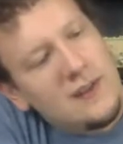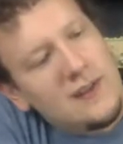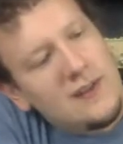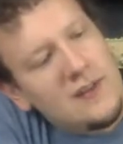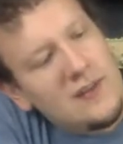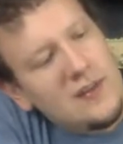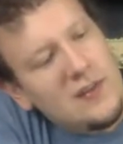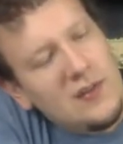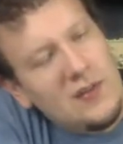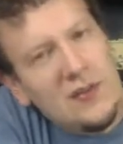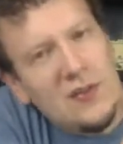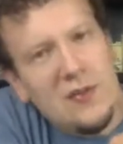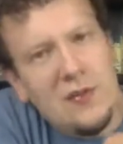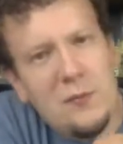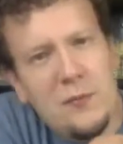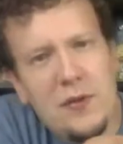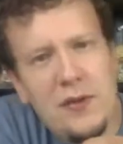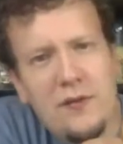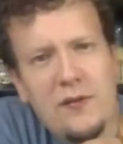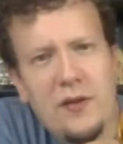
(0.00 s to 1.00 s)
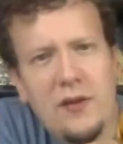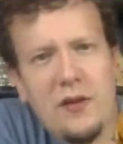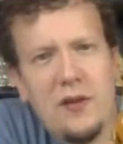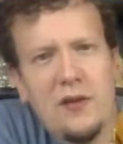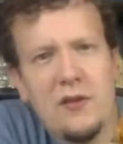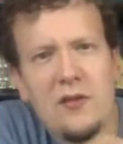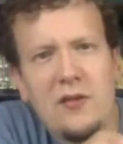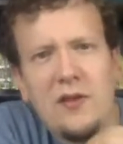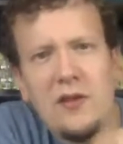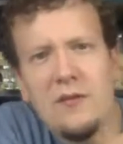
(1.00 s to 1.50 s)
There's also a bit of a
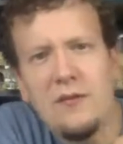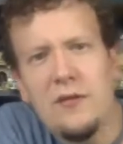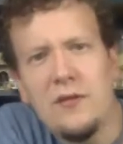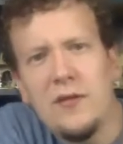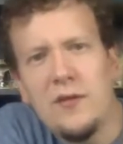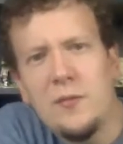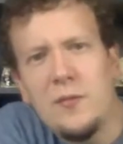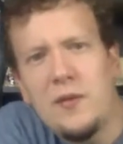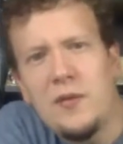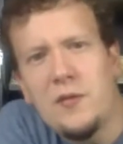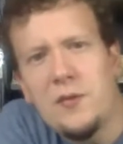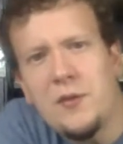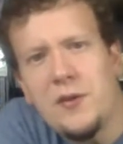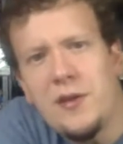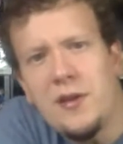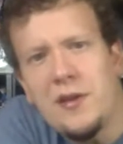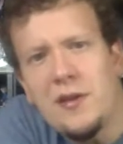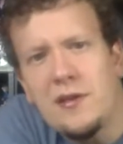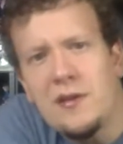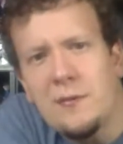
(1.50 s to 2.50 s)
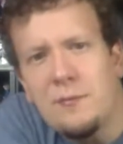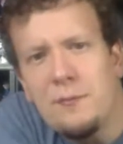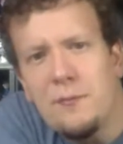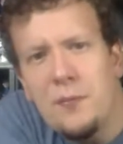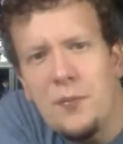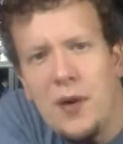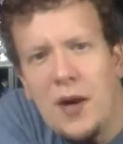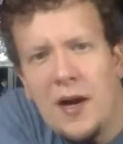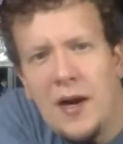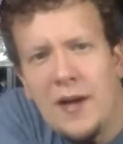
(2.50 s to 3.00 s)
color difference between the
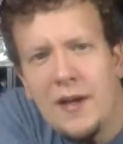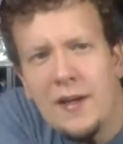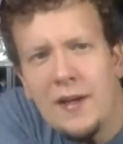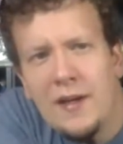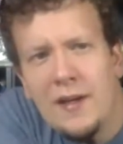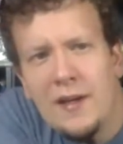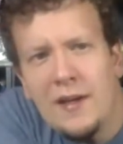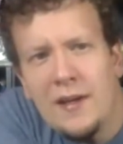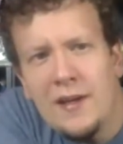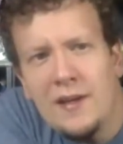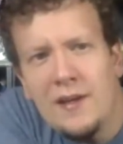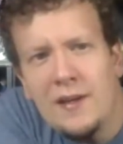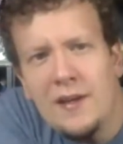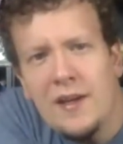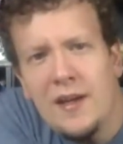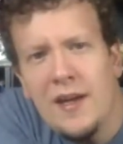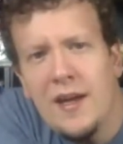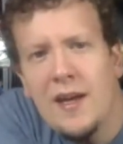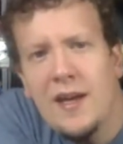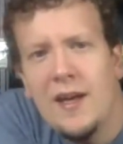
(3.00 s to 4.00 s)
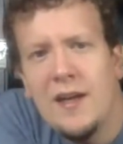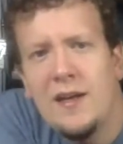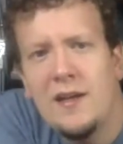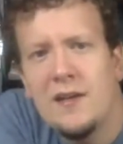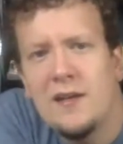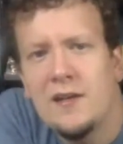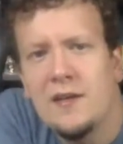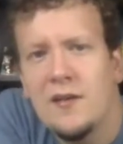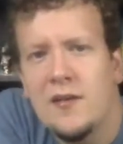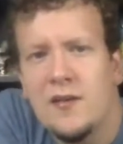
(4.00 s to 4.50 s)
body and the
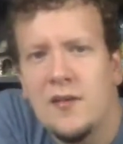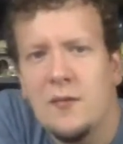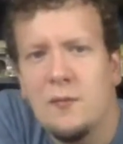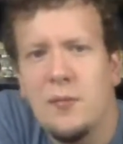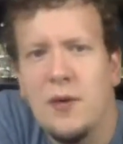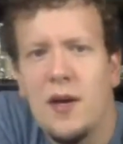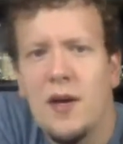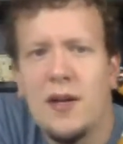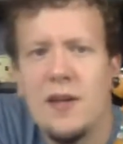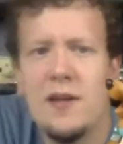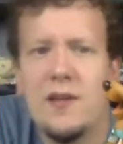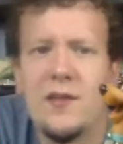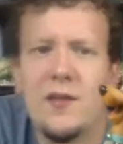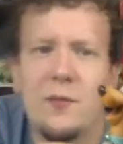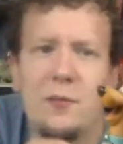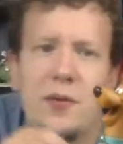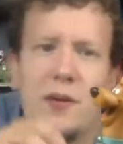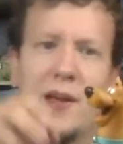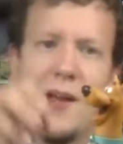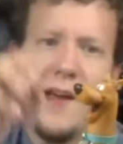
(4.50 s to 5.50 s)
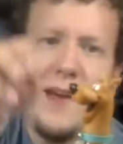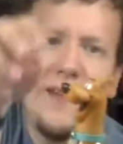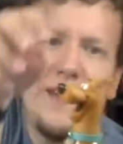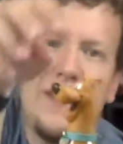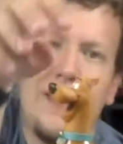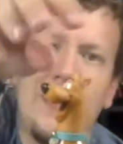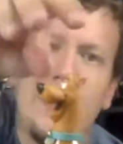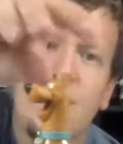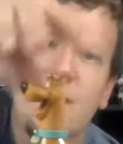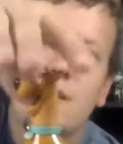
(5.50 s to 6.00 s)
head, because the body is a
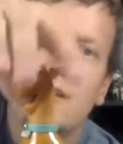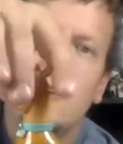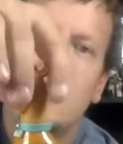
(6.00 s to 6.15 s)
plastic